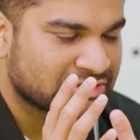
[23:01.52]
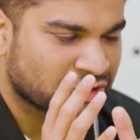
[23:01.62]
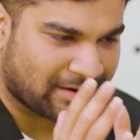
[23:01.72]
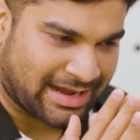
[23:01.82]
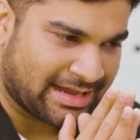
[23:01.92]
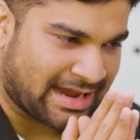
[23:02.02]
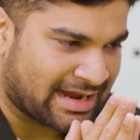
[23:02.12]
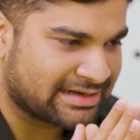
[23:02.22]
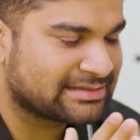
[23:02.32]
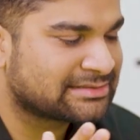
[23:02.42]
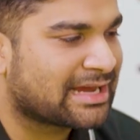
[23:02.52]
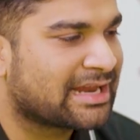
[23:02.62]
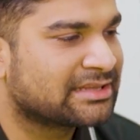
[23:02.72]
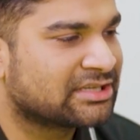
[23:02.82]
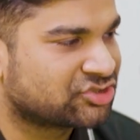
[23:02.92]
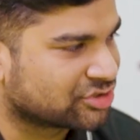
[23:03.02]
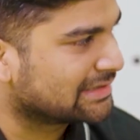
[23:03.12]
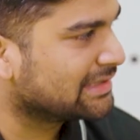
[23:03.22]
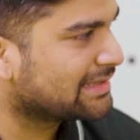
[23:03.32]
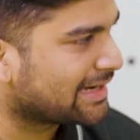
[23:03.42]
So I understand the
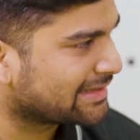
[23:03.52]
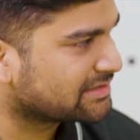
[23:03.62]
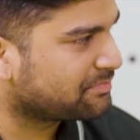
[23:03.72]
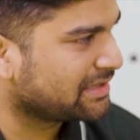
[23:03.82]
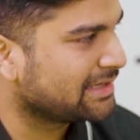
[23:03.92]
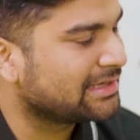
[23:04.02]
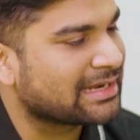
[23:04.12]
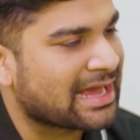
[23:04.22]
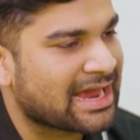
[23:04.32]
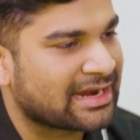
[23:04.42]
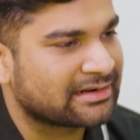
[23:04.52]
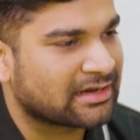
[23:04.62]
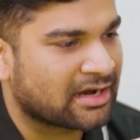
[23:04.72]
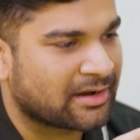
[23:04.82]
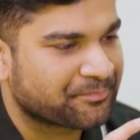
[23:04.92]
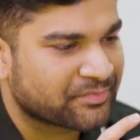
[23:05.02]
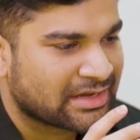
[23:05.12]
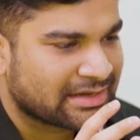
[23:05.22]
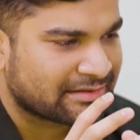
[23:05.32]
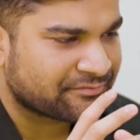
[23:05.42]
journey that has been, and
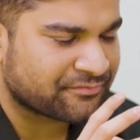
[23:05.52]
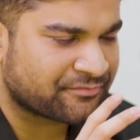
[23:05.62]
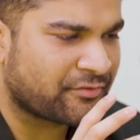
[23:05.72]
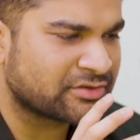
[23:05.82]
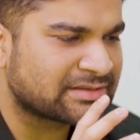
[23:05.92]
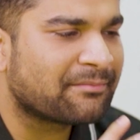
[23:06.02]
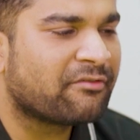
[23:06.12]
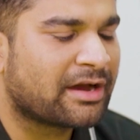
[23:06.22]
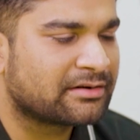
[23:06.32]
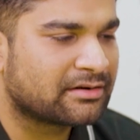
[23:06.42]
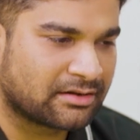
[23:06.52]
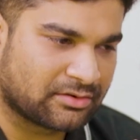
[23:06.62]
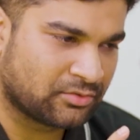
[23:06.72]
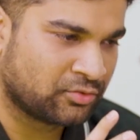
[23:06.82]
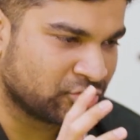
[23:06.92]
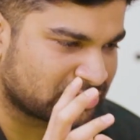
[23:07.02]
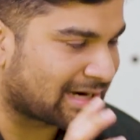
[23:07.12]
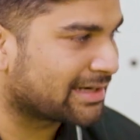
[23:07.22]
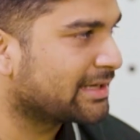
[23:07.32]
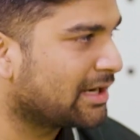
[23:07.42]
for someone who's
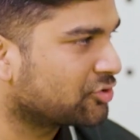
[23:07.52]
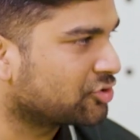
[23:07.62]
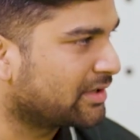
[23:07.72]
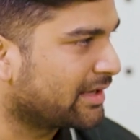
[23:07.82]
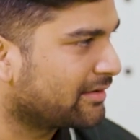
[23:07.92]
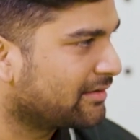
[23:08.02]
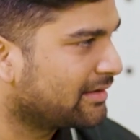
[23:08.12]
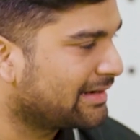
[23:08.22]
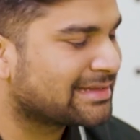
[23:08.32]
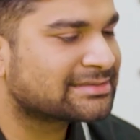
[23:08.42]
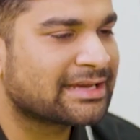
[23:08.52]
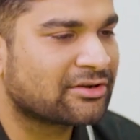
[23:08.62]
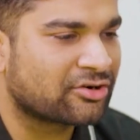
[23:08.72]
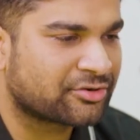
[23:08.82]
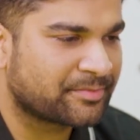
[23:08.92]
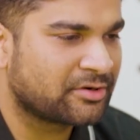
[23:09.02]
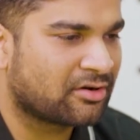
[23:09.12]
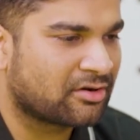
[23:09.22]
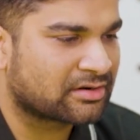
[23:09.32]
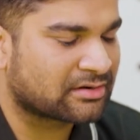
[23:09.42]
starting out today, let's say an
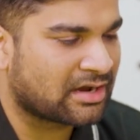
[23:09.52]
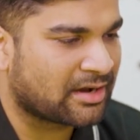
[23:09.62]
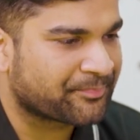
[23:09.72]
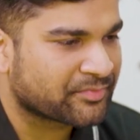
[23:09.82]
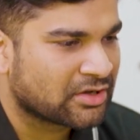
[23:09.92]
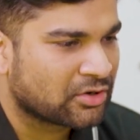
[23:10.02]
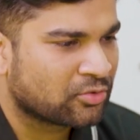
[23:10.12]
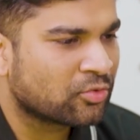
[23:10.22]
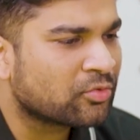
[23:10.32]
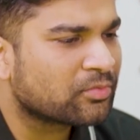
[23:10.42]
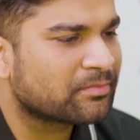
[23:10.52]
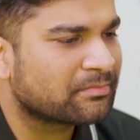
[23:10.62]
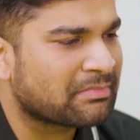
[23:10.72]
entrepreneur who